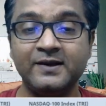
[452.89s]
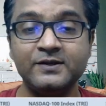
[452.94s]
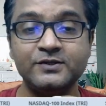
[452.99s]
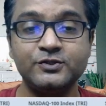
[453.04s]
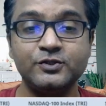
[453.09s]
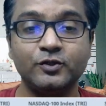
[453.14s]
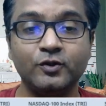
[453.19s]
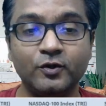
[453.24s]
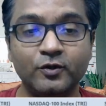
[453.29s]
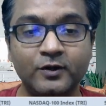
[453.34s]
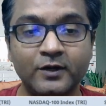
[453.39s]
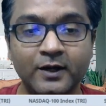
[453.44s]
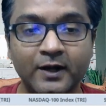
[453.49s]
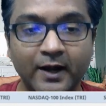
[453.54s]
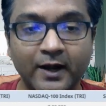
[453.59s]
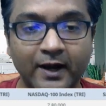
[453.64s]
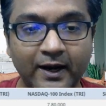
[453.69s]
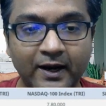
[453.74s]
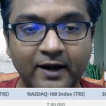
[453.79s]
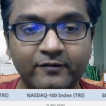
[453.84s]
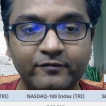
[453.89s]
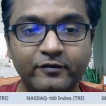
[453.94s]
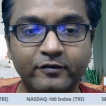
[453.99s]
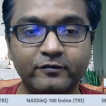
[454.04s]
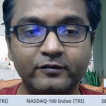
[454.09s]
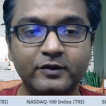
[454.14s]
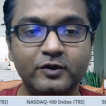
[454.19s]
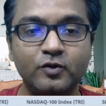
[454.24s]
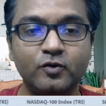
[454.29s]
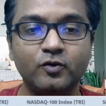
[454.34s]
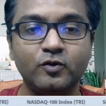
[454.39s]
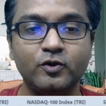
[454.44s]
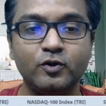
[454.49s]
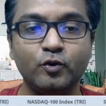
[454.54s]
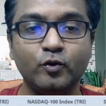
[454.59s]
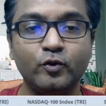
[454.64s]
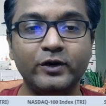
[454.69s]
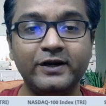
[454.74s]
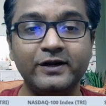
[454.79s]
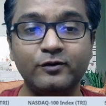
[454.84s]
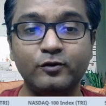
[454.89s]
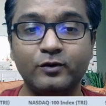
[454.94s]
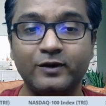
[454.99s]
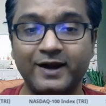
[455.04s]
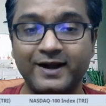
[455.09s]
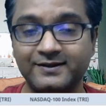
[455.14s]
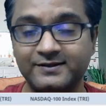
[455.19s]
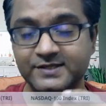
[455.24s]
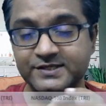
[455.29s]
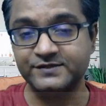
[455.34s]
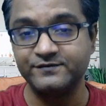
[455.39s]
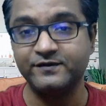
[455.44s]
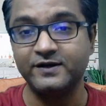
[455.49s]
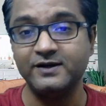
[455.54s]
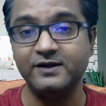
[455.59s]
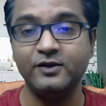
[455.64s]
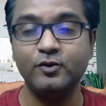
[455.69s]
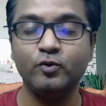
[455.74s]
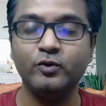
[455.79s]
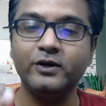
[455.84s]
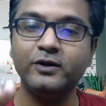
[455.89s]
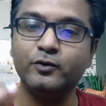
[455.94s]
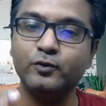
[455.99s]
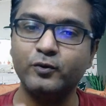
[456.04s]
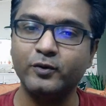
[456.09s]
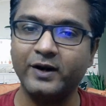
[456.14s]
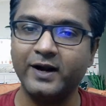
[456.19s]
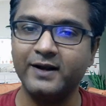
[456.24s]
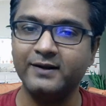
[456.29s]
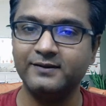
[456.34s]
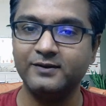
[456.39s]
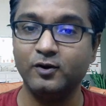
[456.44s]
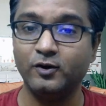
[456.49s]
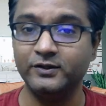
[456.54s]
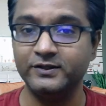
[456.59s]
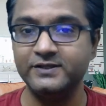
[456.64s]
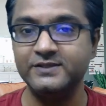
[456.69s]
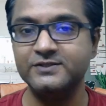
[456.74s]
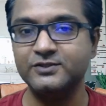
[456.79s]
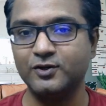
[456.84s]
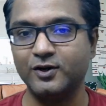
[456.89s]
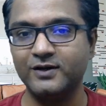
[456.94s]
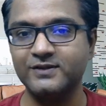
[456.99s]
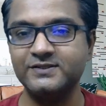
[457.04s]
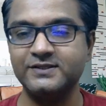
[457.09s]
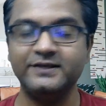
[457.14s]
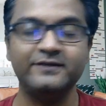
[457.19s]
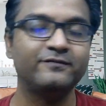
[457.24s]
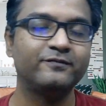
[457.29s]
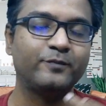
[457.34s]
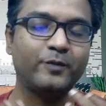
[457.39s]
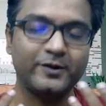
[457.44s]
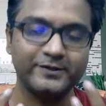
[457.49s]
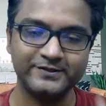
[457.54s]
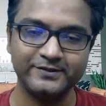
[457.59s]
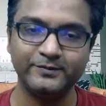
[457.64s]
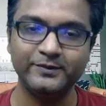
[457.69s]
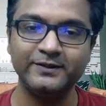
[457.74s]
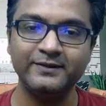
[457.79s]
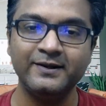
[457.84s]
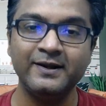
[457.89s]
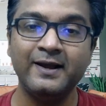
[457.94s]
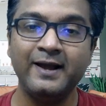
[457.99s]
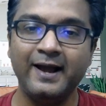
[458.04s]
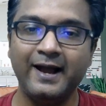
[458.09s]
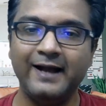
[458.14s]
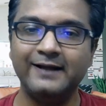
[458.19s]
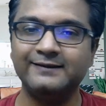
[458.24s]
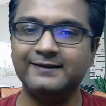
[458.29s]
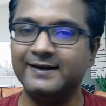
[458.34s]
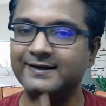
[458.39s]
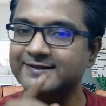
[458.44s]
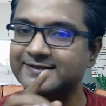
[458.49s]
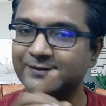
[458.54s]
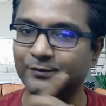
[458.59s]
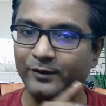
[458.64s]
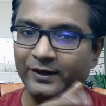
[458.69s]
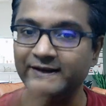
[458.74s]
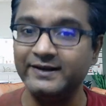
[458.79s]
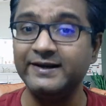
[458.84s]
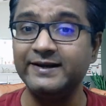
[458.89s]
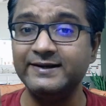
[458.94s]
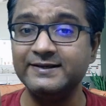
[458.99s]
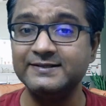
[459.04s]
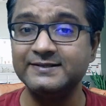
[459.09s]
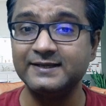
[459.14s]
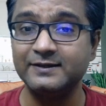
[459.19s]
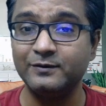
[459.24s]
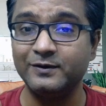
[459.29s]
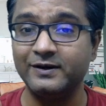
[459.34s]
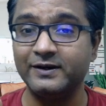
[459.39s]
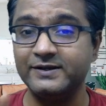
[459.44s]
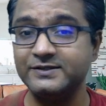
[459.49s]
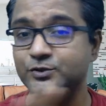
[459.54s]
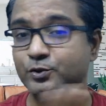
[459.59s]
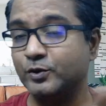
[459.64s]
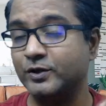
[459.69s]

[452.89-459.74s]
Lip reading: So how you will know, you need to track this fund, you need to track all these stocks if possible, and that is the only disadvantage.